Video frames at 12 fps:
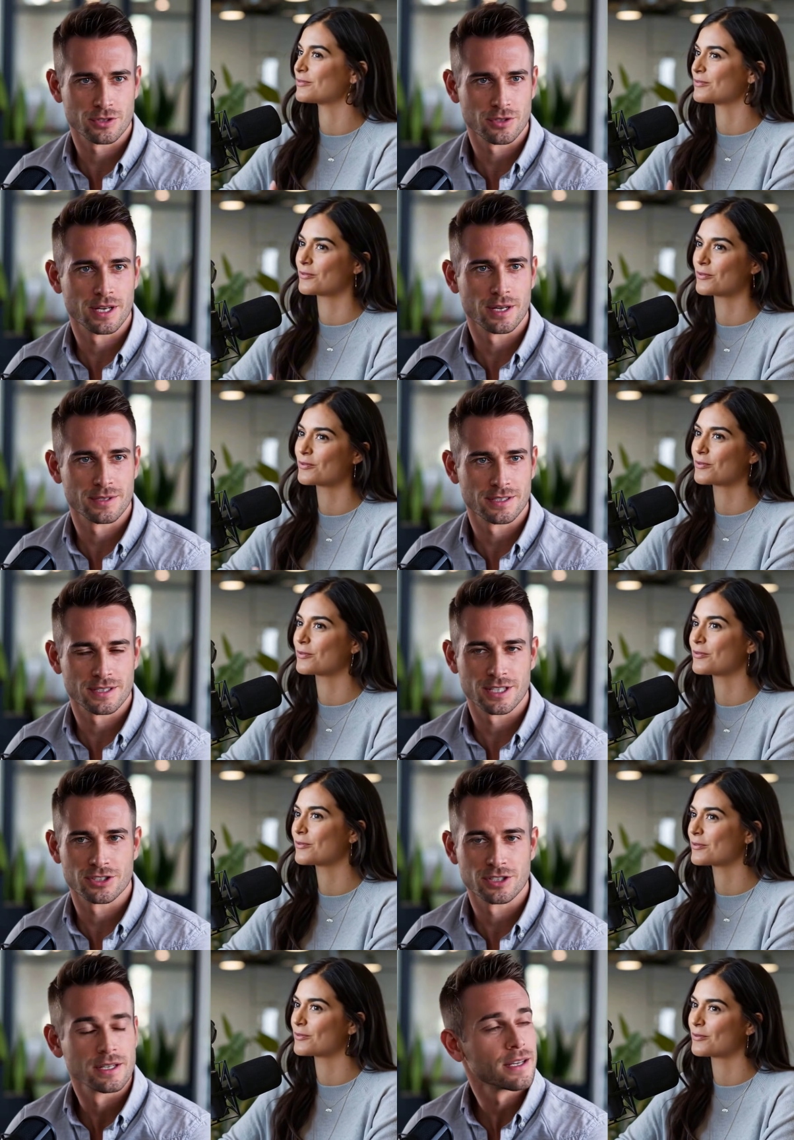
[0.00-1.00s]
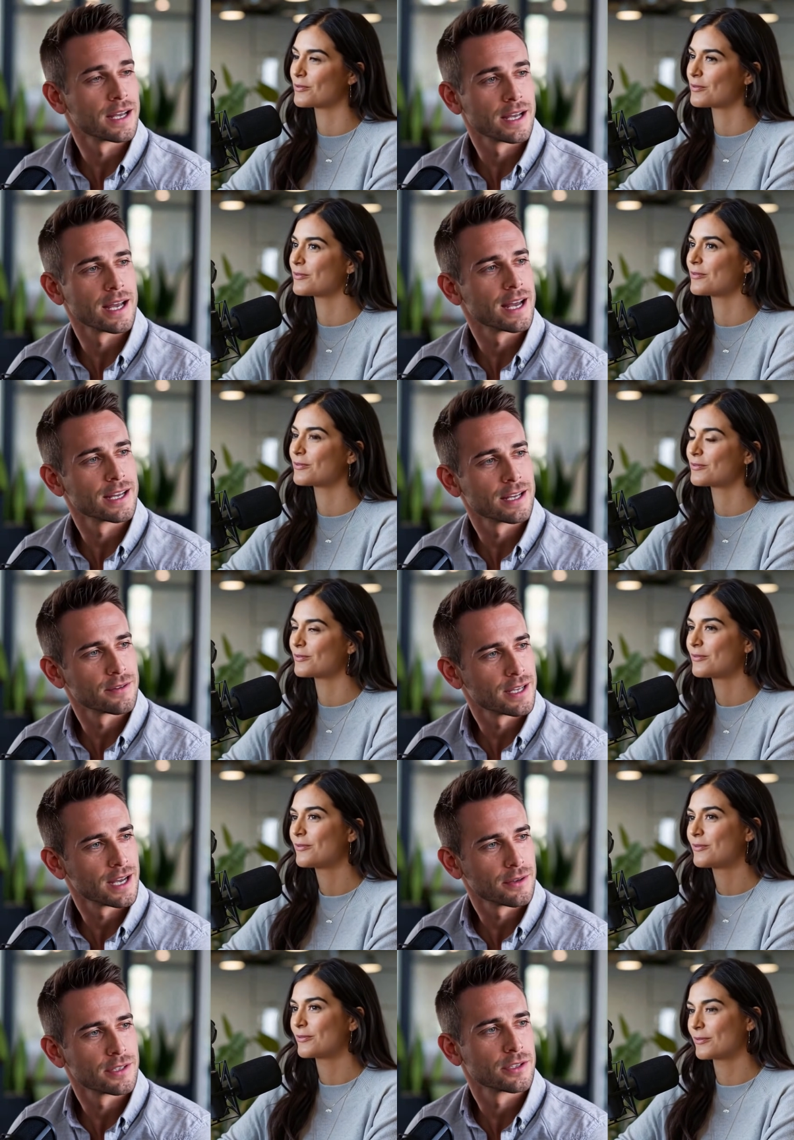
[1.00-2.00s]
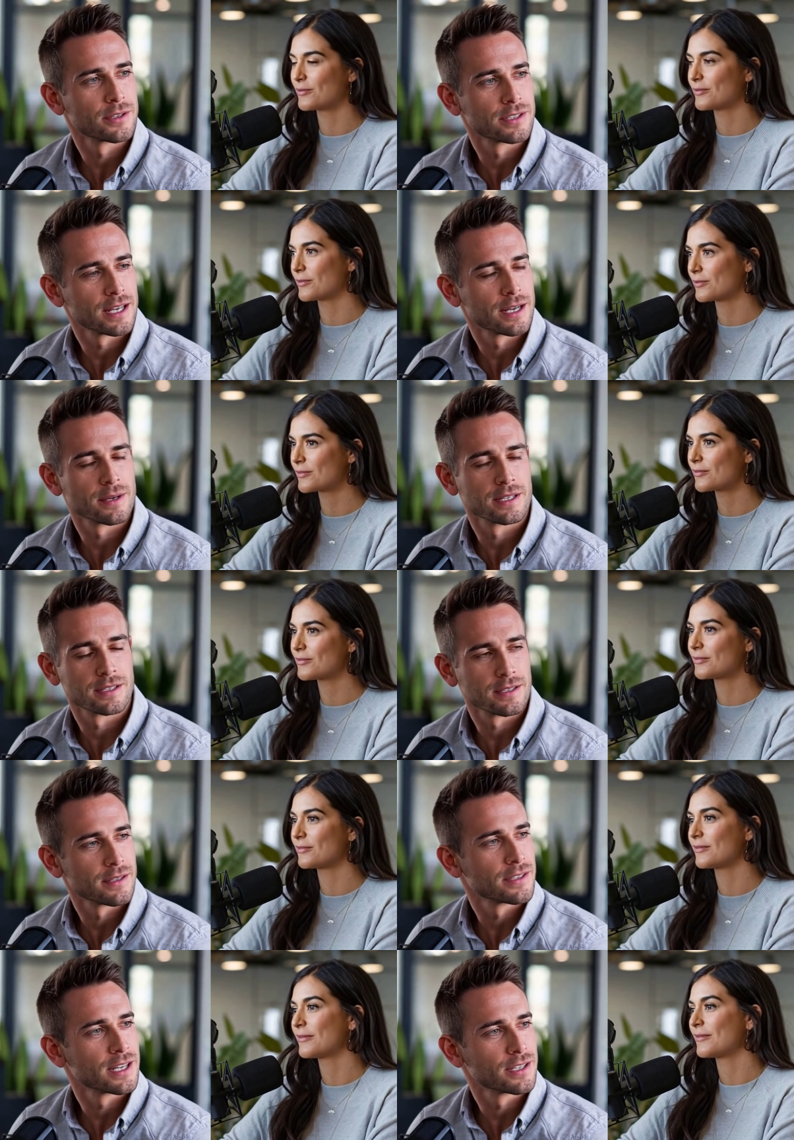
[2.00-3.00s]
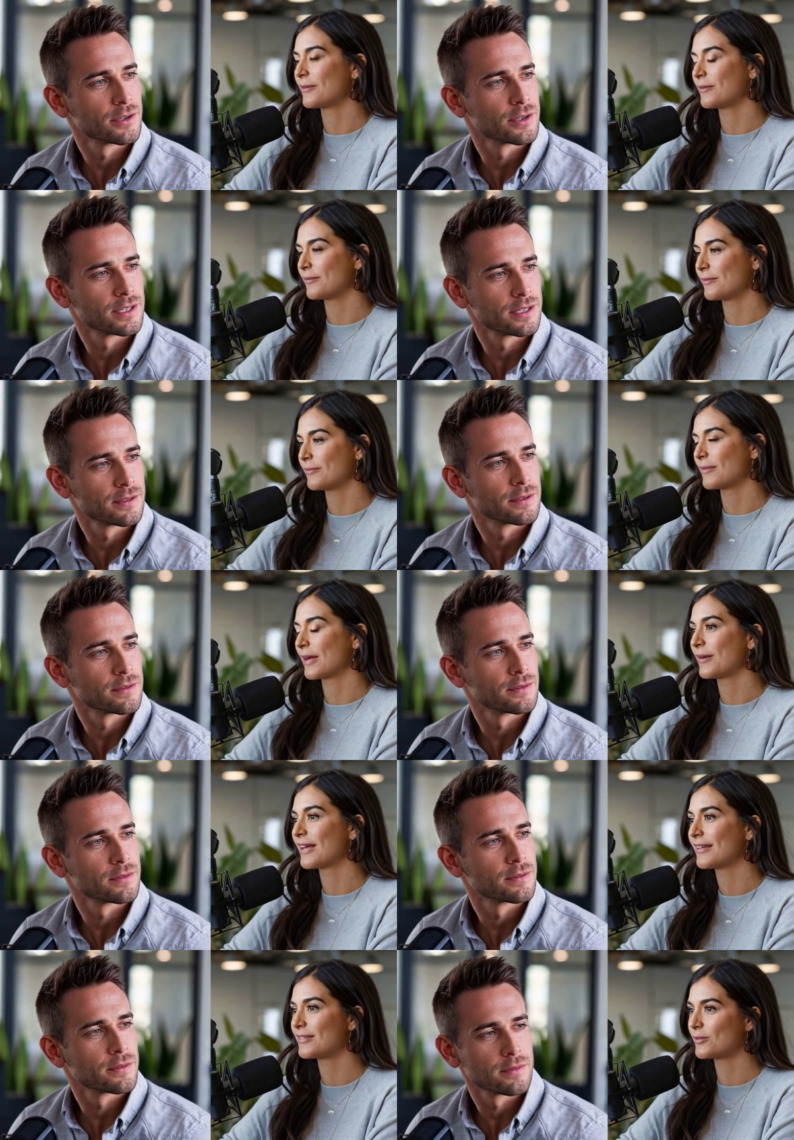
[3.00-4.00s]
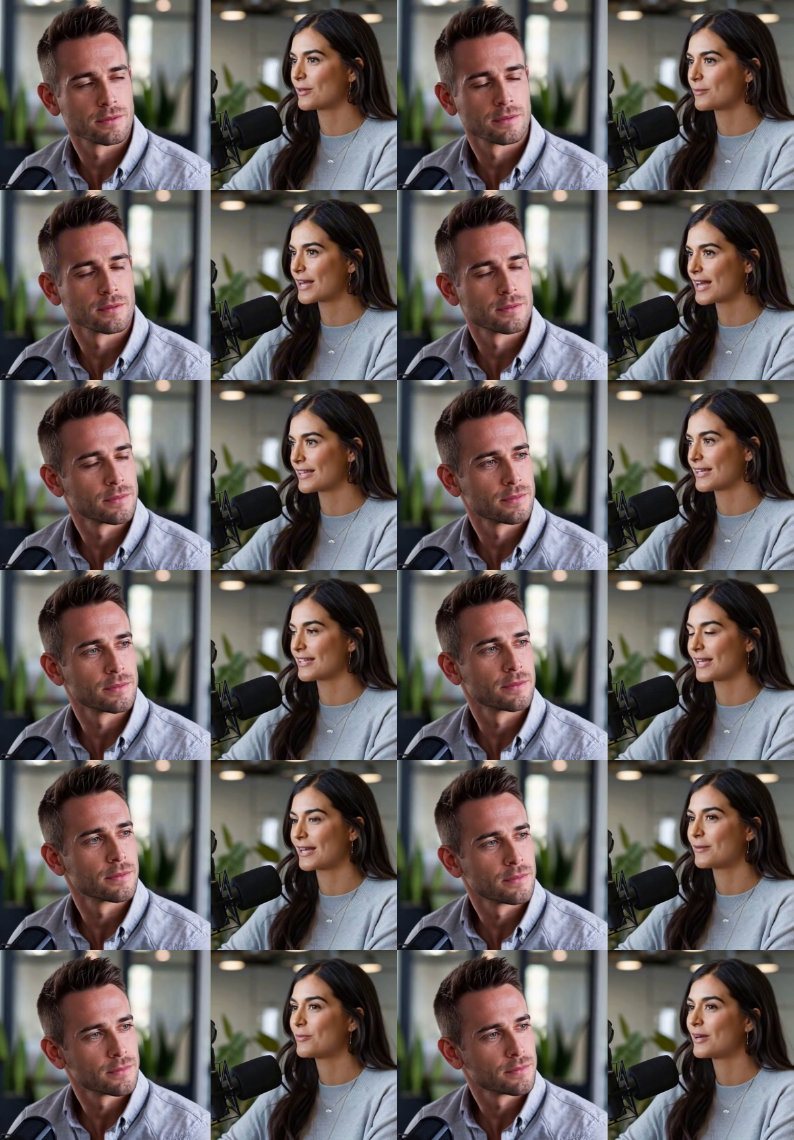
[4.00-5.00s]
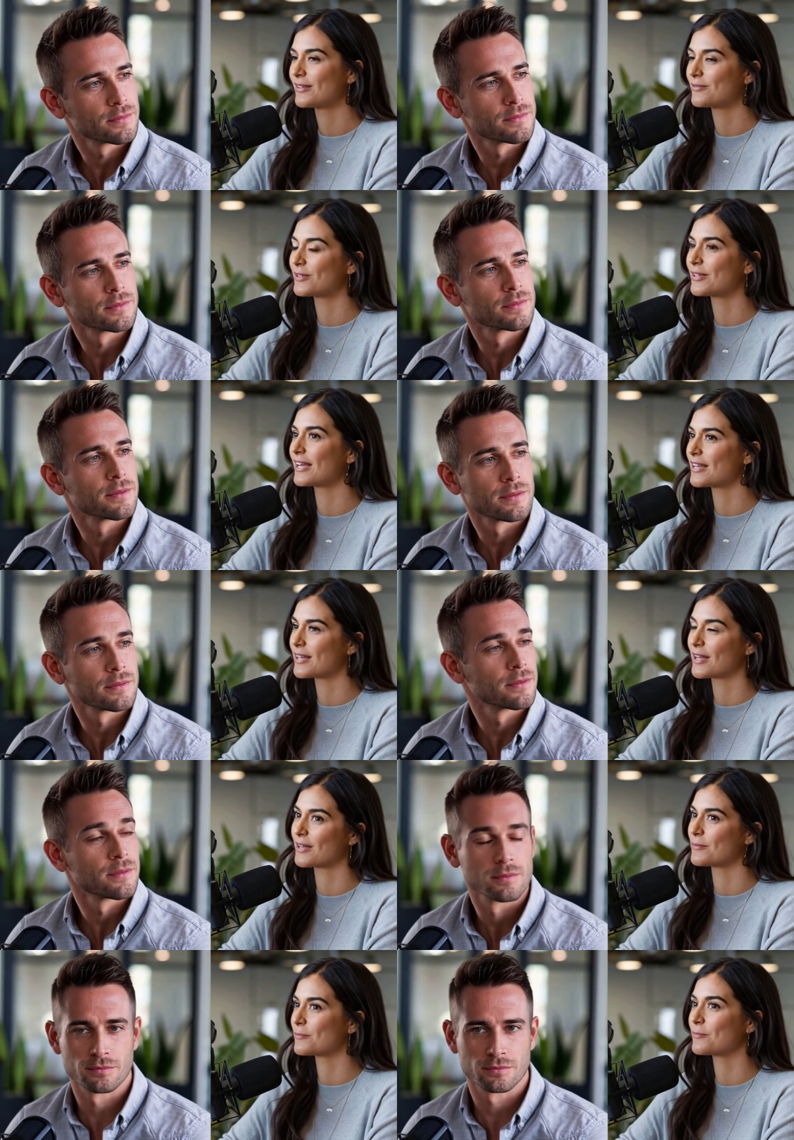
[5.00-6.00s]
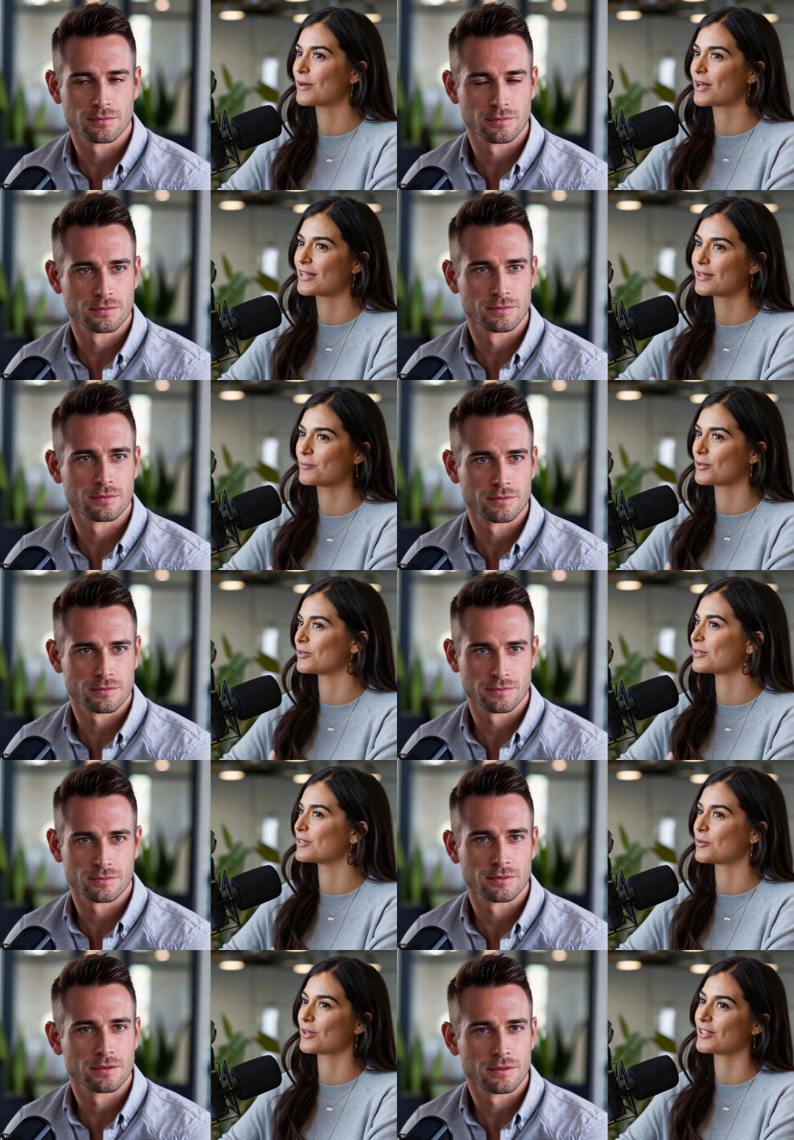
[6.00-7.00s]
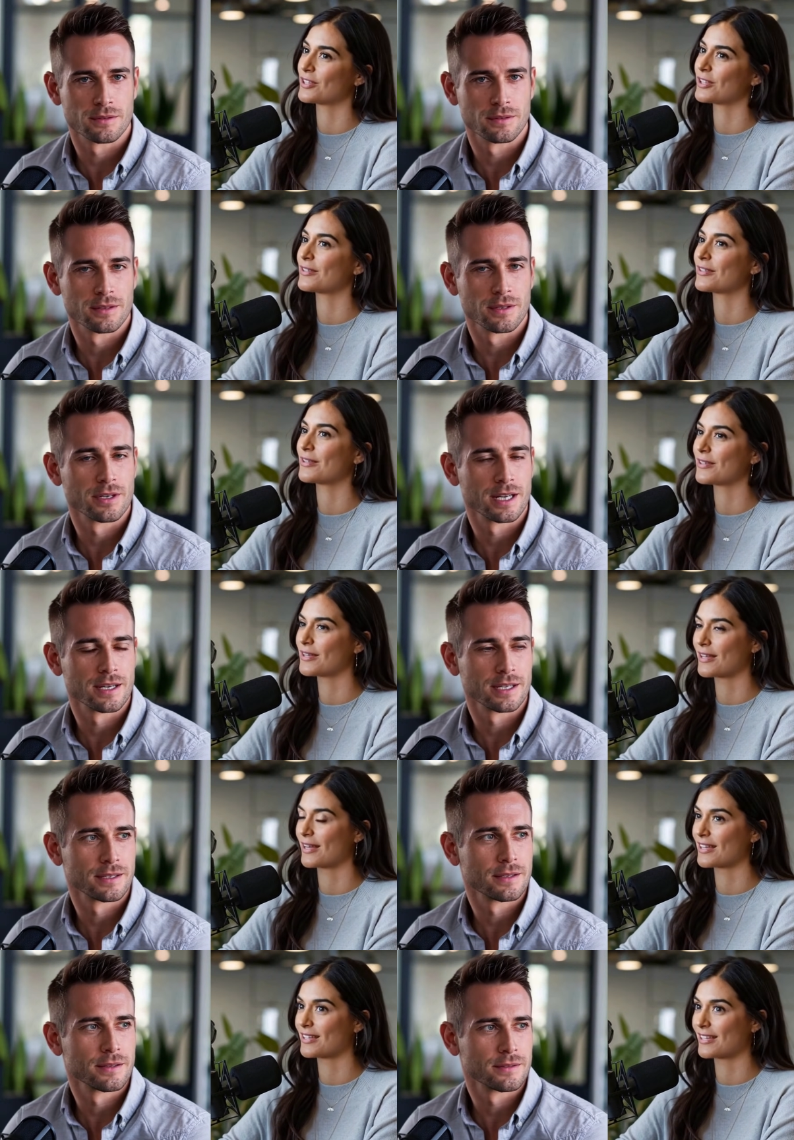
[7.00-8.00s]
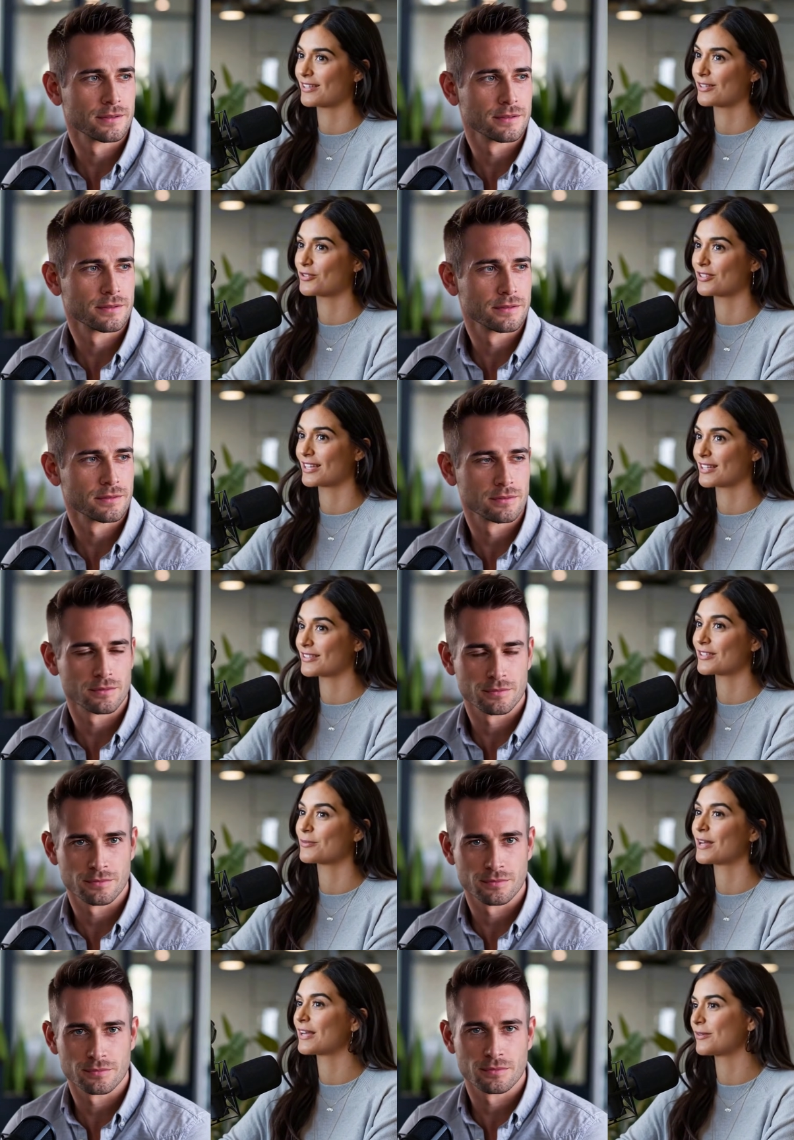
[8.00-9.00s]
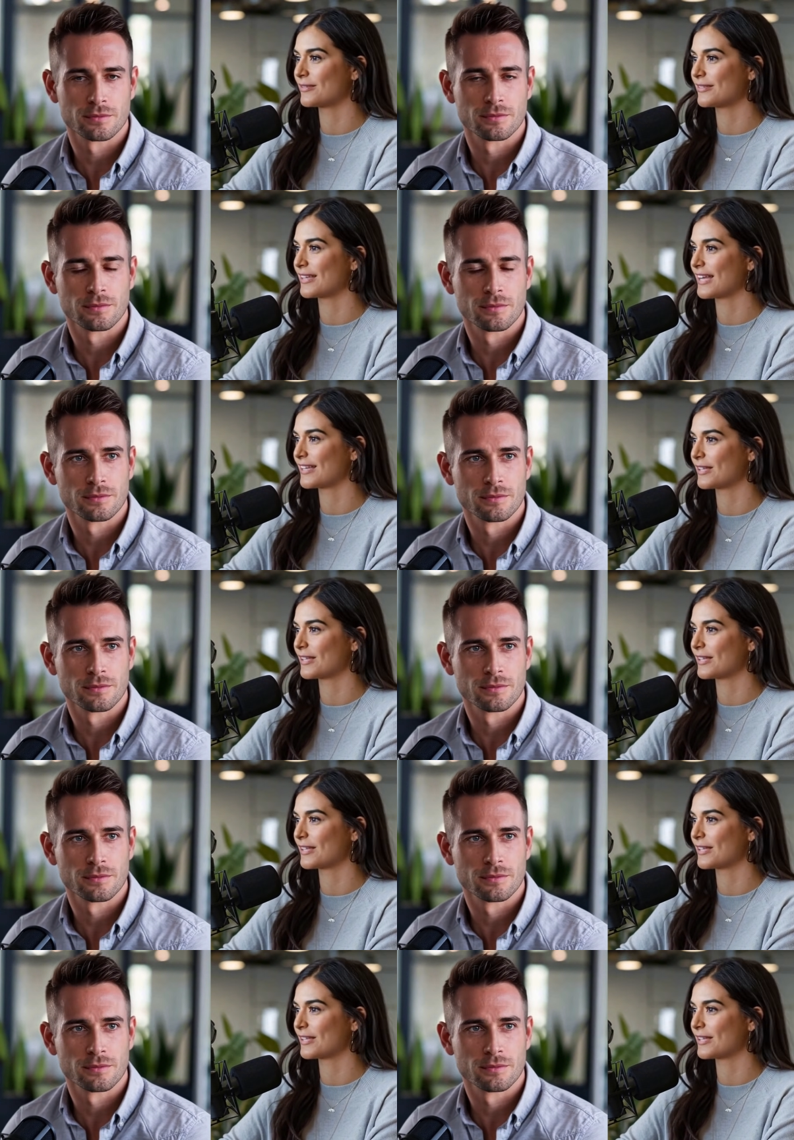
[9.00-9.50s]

Speaker 1: acclimatization and even altitude sickness. Stay tuned.
Speaker 2: Okay, so we're back, and I am ready for that uh, mind-blowing question.
Speaker 1: Okay.
Speaker 2: That you teased about gut